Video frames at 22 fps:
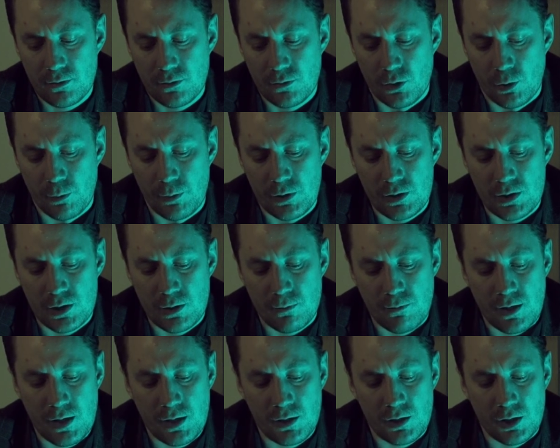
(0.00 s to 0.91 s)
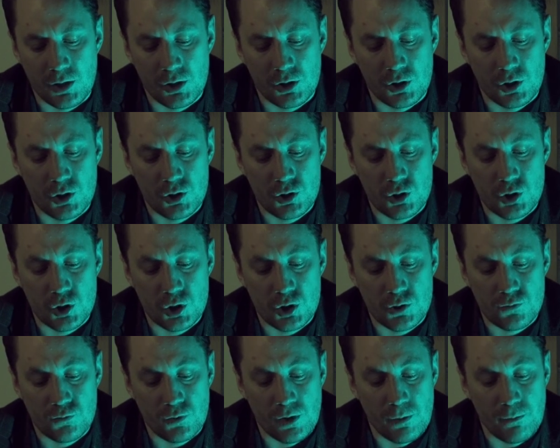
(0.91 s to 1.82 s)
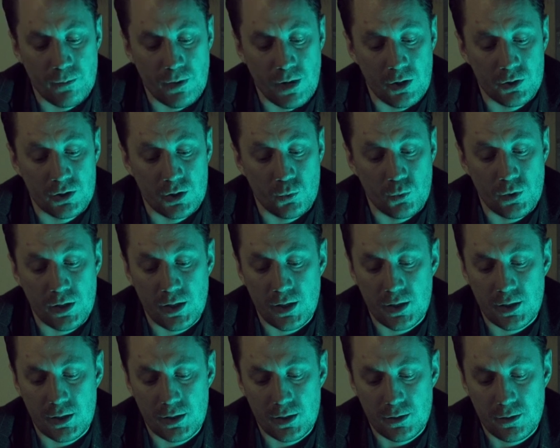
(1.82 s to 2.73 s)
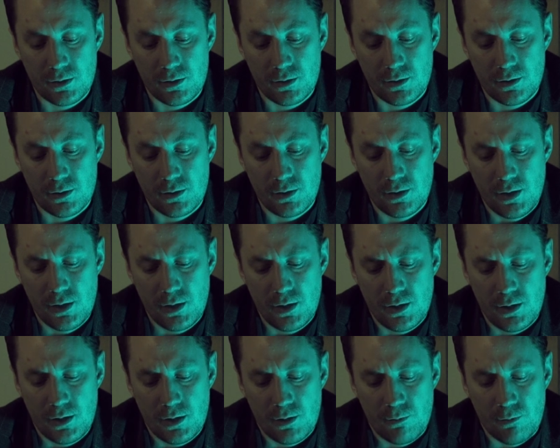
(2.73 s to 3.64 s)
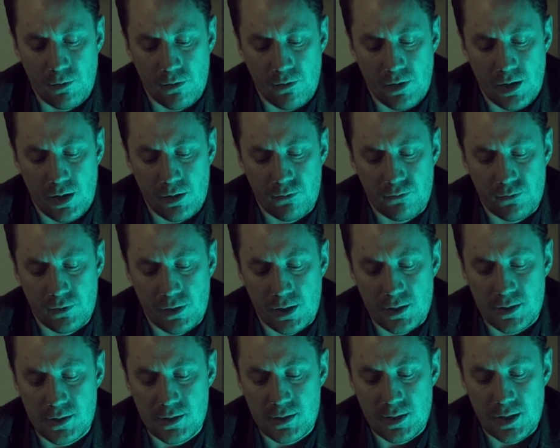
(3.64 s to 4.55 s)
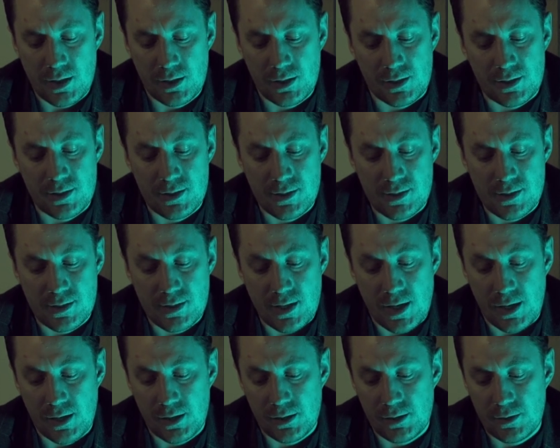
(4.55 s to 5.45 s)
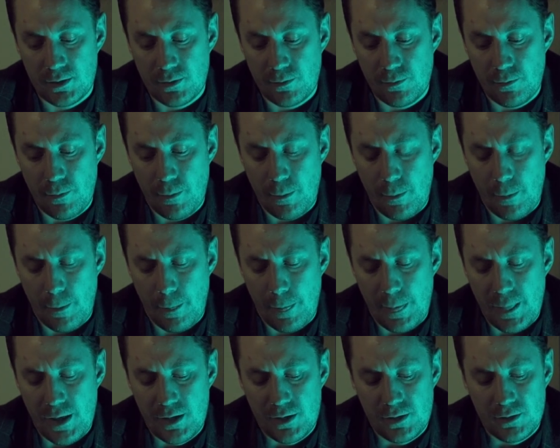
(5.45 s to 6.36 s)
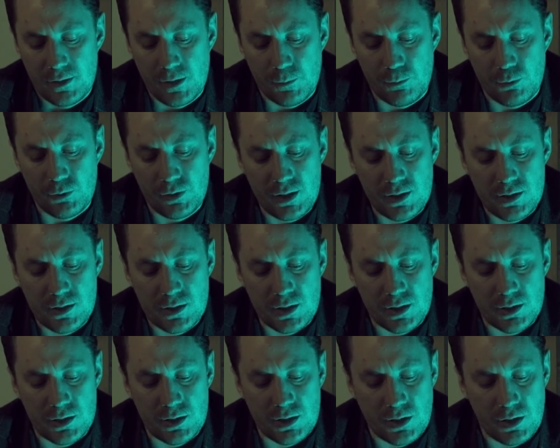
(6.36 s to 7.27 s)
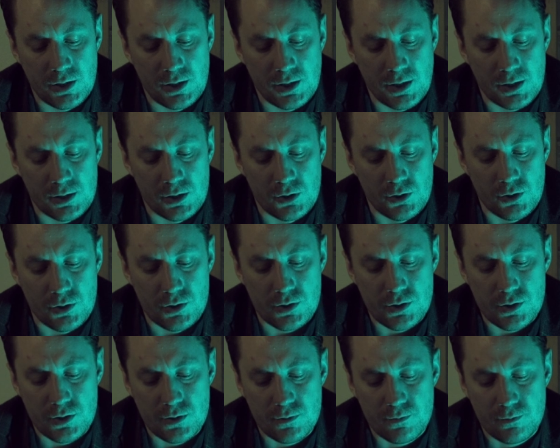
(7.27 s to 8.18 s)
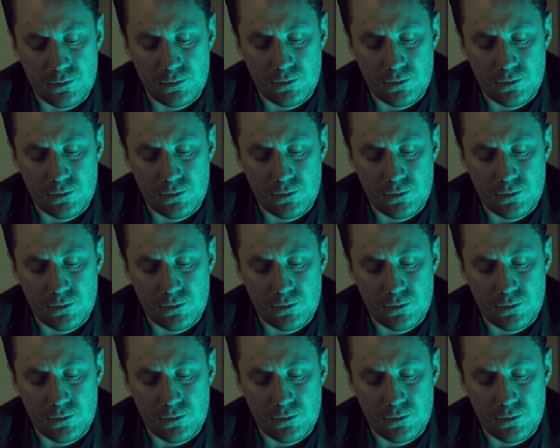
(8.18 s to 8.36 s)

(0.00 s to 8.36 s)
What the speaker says: Robert remained unconscious for about a week. My wife and I stayed at his side. The police interrogated us.